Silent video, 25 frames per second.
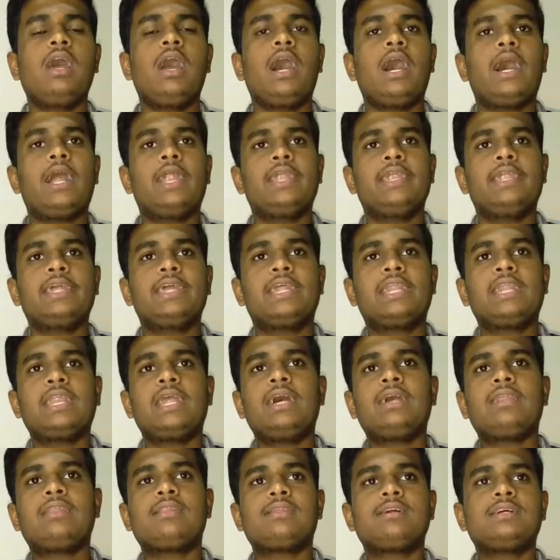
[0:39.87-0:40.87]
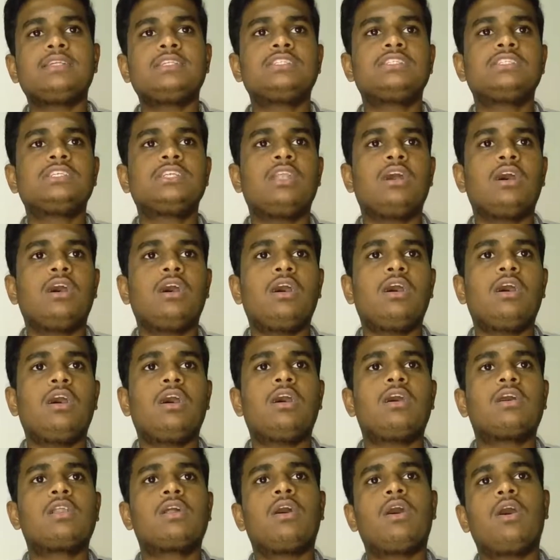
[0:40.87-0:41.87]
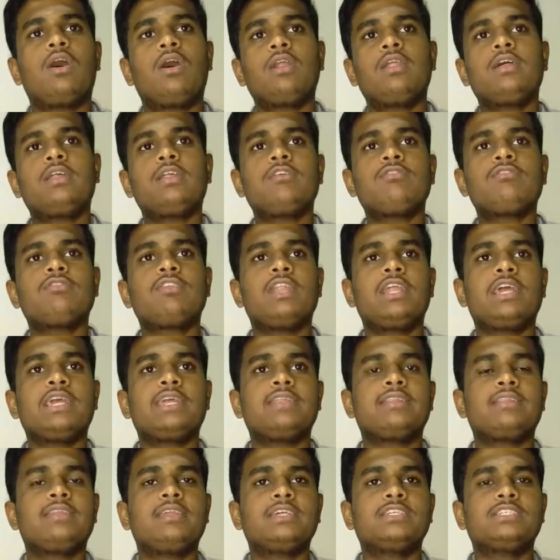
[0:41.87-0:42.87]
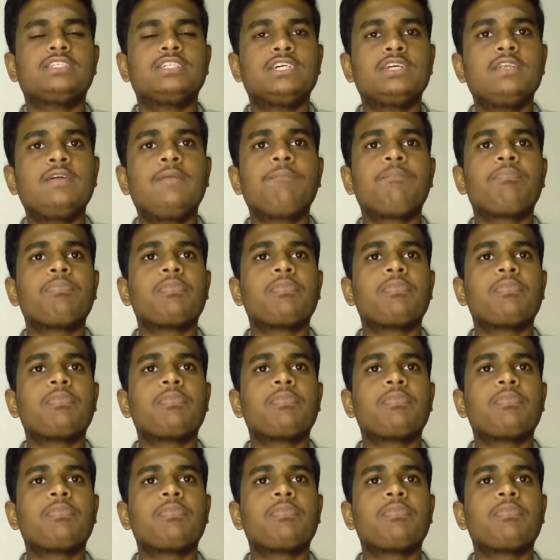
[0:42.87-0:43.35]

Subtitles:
and declare such law or order of the legislature